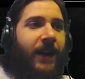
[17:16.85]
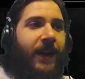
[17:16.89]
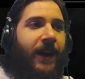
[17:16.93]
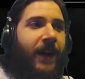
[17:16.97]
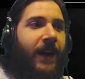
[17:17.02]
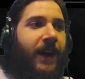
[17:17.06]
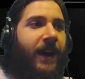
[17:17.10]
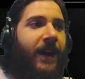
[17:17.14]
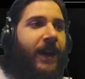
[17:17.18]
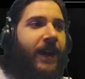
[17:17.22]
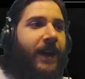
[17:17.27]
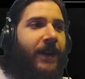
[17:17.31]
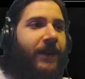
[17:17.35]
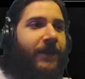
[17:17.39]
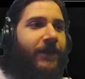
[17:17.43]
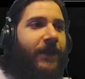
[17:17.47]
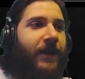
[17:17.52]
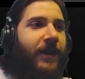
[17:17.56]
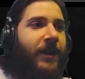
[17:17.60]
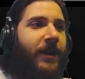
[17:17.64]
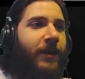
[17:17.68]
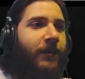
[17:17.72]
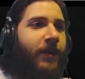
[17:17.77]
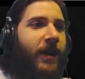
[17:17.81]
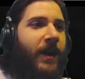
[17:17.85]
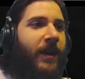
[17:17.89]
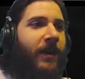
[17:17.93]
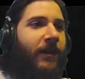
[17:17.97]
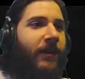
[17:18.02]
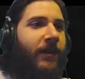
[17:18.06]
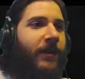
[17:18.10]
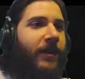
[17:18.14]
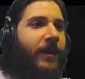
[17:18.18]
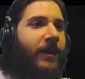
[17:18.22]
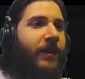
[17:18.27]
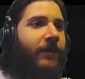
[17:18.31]
Eye flitting
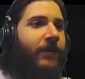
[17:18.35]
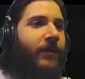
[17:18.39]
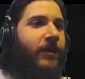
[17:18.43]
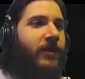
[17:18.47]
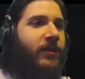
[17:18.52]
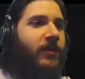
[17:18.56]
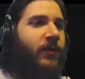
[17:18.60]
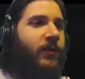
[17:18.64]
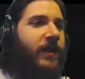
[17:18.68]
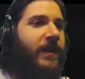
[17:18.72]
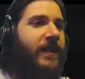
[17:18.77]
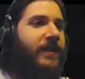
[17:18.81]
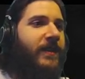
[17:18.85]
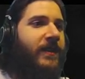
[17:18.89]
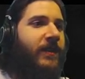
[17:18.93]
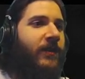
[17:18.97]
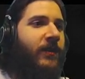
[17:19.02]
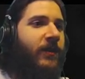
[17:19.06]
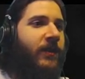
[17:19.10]
about, looking for treason